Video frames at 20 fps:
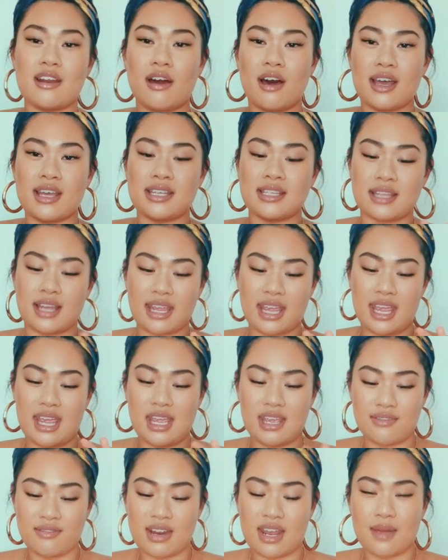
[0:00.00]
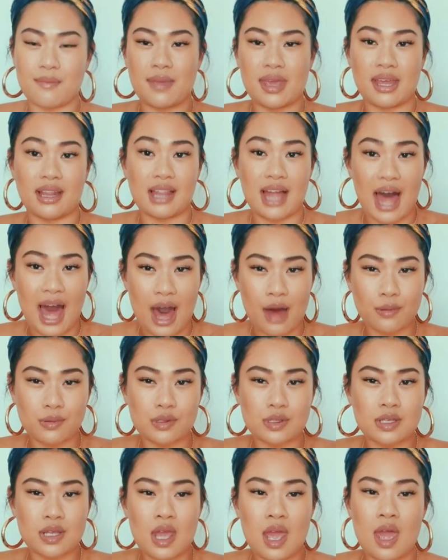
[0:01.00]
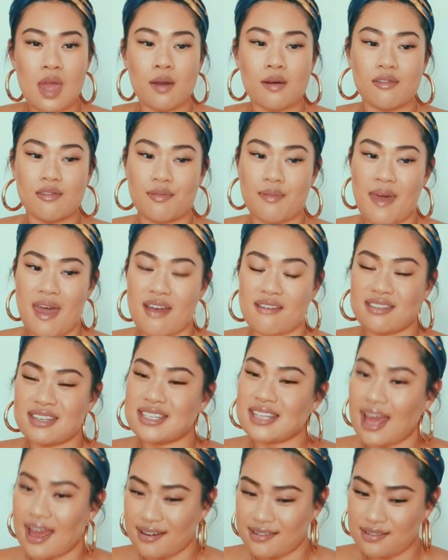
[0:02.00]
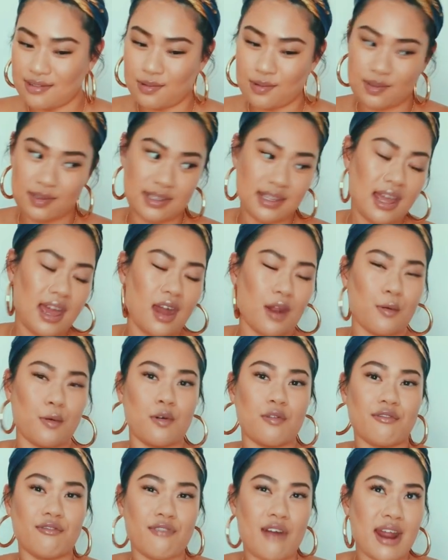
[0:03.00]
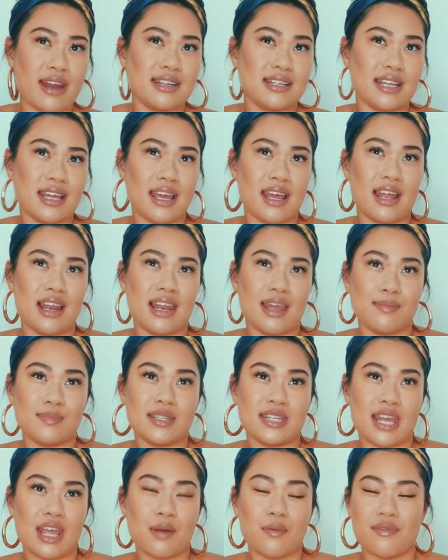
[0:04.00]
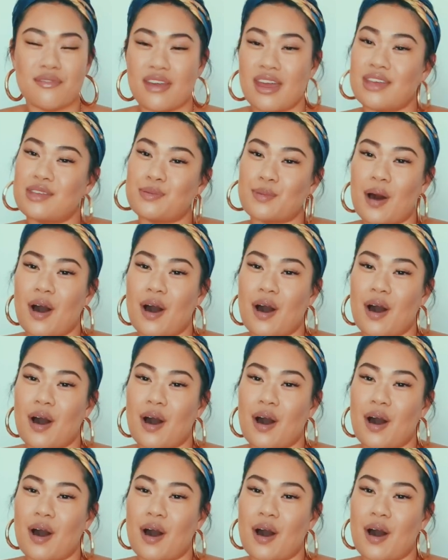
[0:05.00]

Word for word: nice like evening meal out with a pair of sandals. I wore red lipstick with it as